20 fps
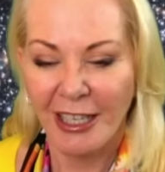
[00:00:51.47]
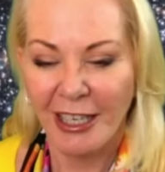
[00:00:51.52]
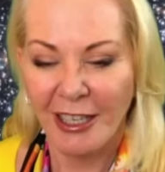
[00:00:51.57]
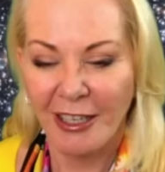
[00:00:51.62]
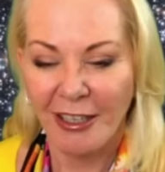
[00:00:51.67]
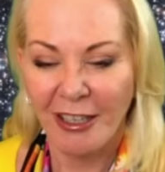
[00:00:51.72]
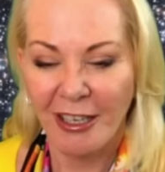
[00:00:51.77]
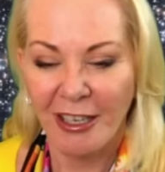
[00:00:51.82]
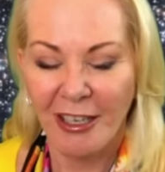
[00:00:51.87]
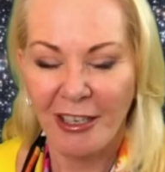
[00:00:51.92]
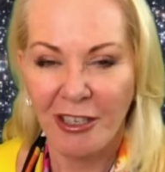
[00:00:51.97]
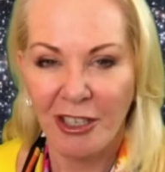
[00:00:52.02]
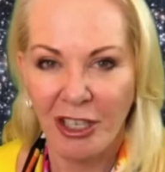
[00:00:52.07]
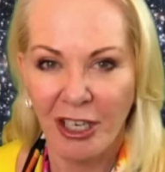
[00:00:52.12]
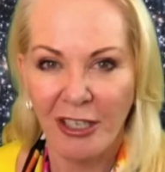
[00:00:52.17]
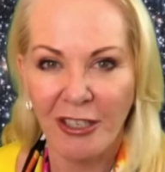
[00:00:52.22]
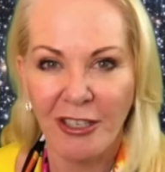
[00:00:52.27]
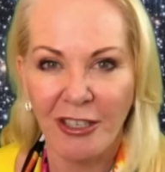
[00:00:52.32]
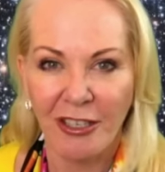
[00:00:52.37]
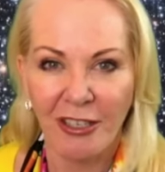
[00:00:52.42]
in a
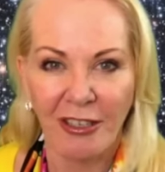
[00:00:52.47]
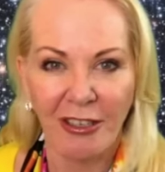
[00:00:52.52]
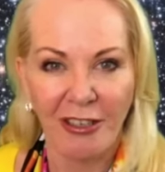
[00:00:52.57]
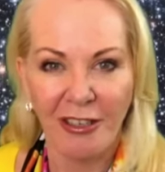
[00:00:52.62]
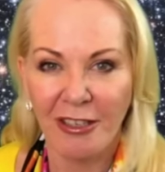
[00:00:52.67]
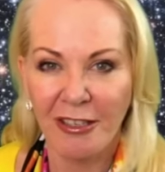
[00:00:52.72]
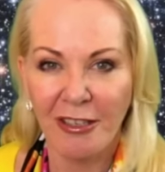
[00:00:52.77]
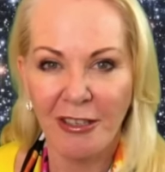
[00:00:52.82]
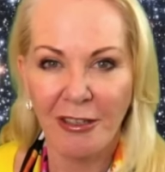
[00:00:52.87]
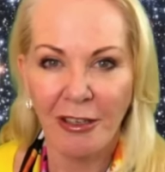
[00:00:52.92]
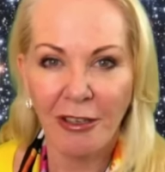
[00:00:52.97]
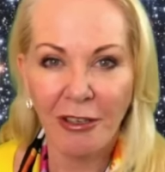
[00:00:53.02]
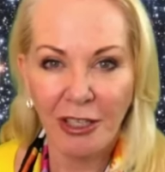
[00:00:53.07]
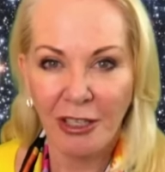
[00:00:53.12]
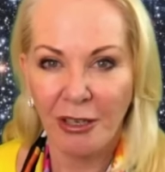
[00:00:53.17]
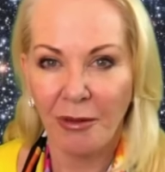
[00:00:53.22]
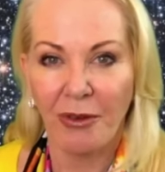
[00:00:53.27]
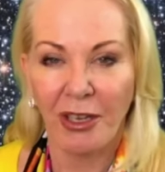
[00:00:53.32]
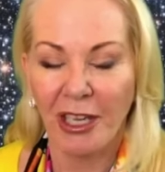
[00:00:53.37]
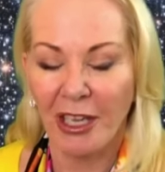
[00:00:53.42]
conjunction. It's
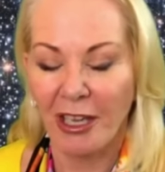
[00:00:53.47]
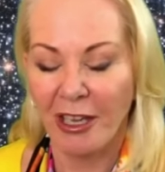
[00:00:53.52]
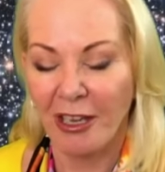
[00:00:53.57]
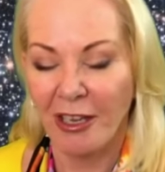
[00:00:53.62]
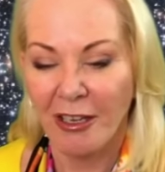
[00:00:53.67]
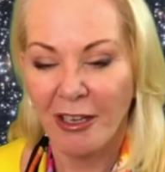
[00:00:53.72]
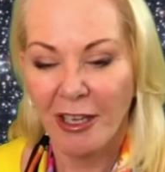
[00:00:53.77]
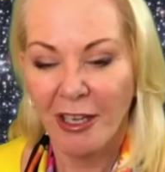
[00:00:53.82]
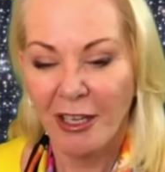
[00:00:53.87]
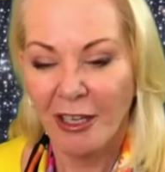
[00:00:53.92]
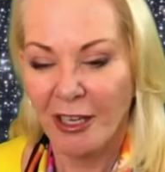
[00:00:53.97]
thought to be